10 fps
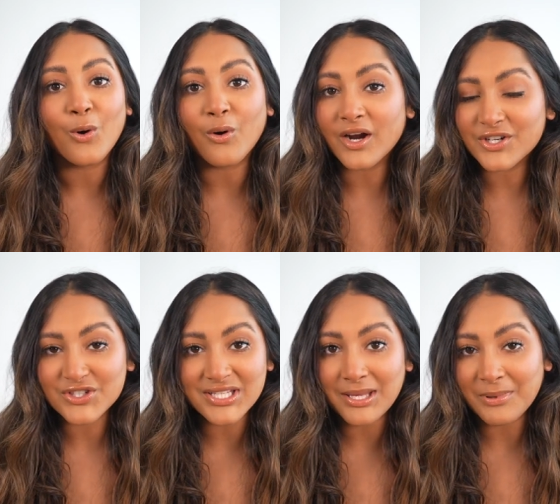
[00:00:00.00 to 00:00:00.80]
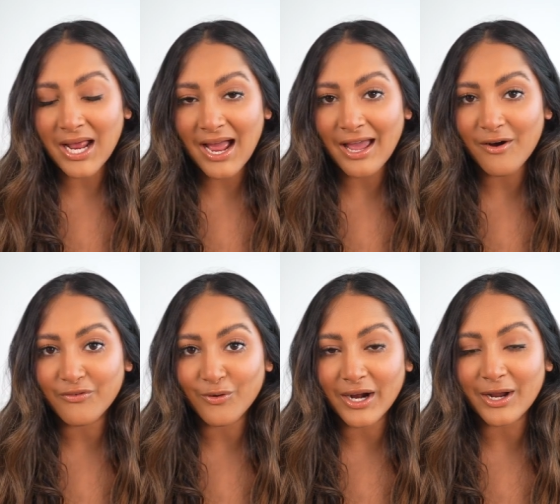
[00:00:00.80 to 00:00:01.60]
or just keep an eye out
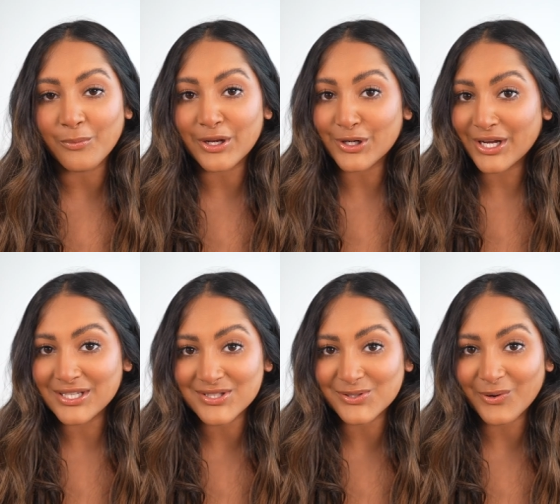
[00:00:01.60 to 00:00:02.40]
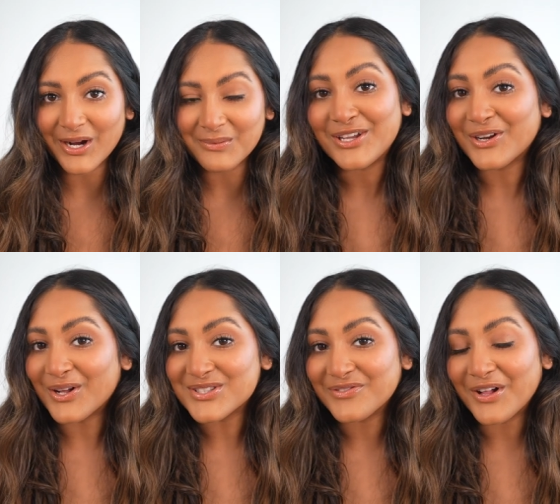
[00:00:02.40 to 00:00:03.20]
for it when you're in store. You can
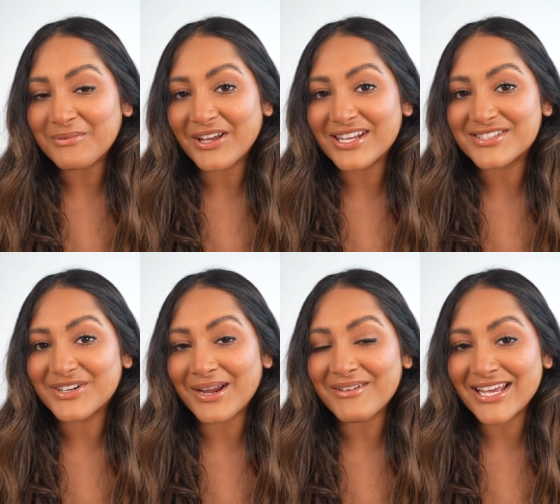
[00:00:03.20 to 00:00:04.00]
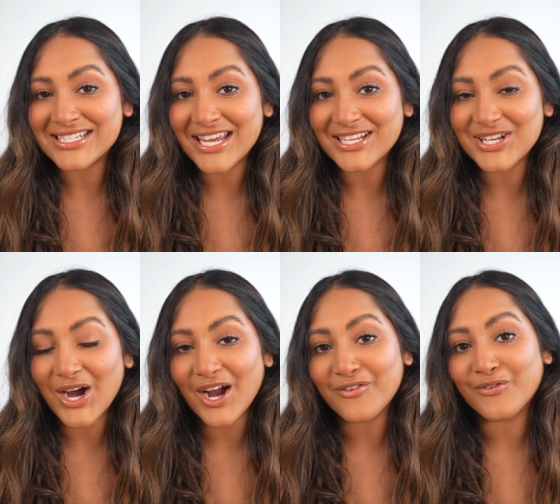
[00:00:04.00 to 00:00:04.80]
also follow me on Instagram and
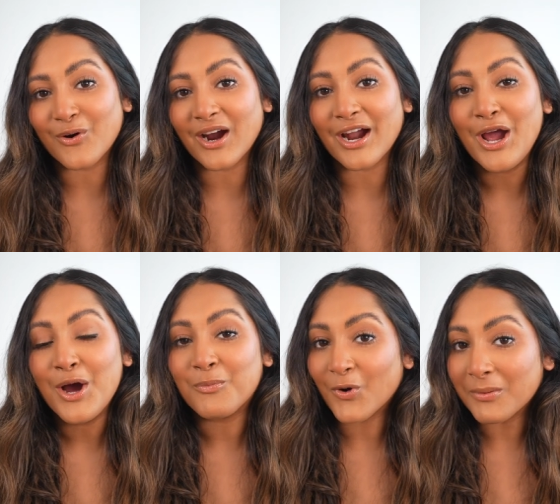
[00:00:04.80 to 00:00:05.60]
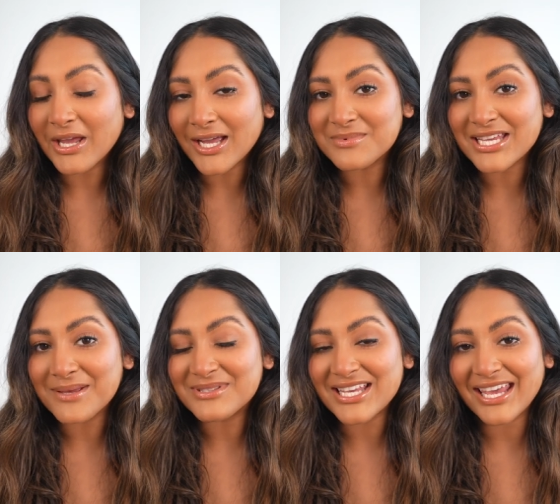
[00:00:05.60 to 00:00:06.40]
TikTok for more makeup
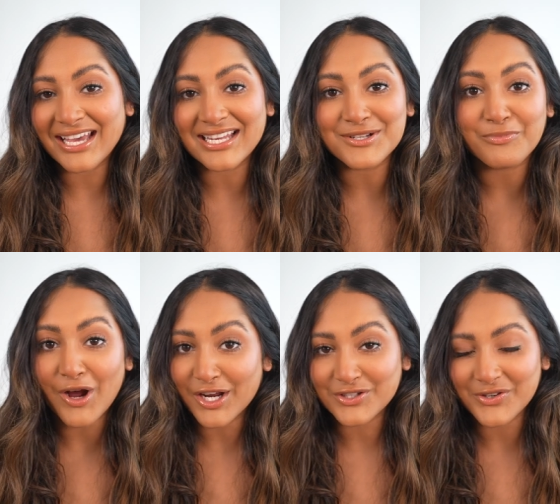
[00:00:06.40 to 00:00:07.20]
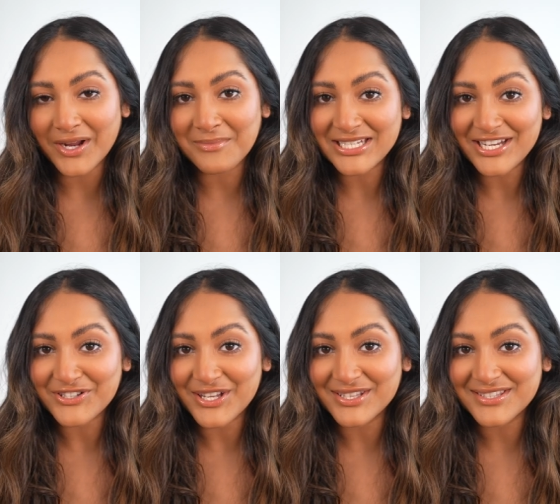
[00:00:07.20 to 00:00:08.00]
tips and product
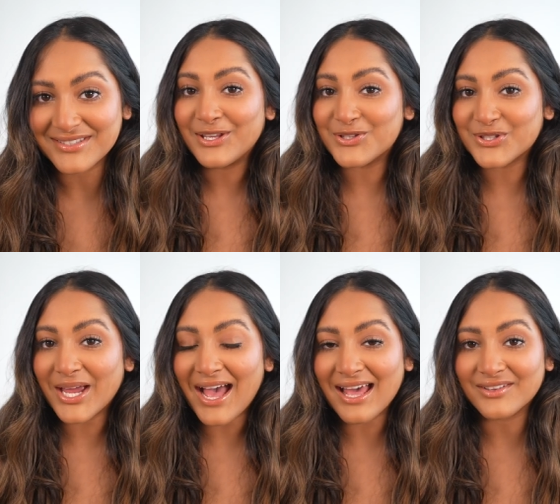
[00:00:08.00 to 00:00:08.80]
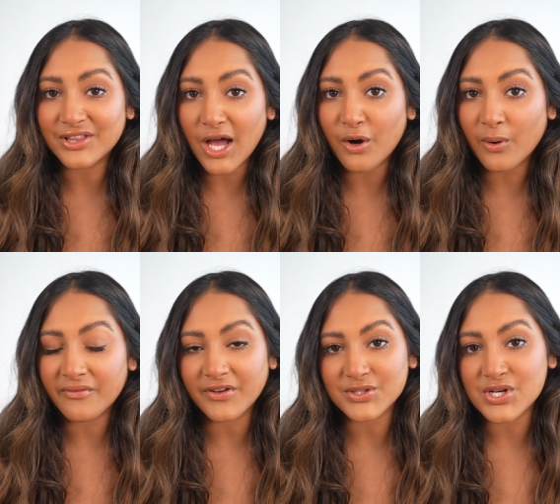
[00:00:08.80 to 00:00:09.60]
recommendations. Usually I add a LUT or a
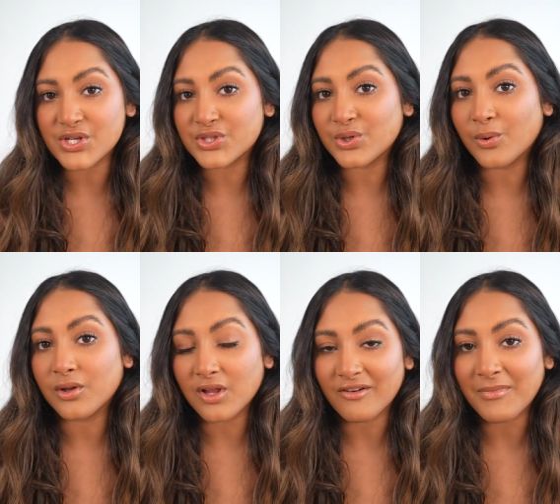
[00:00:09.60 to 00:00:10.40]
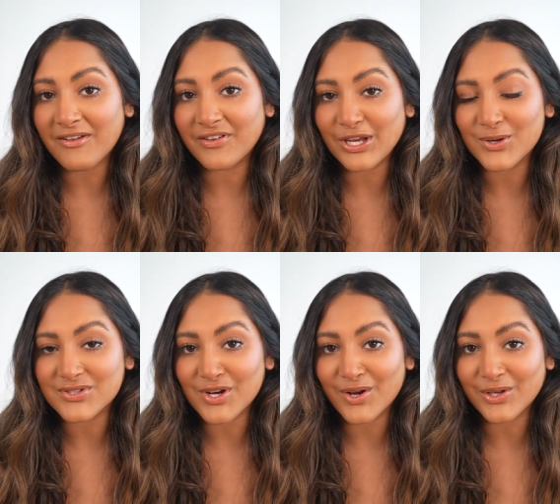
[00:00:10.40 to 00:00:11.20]
filter to a lot of my videos
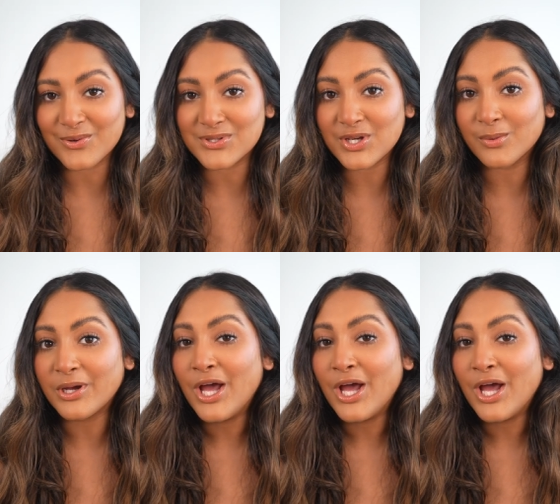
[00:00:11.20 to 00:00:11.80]
here on YouTube,